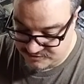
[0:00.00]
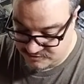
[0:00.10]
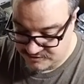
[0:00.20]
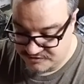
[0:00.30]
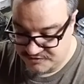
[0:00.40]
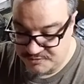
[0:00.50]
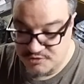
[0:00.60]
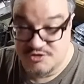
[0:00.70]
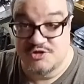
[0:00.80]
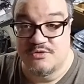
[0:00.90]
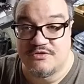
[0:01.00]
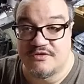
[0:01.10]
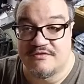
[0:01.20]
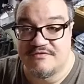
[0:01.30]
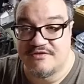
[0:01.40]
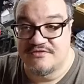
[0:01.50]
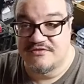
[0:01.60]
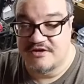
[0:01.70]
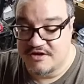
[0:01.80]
or a smooth shoulder of this uh,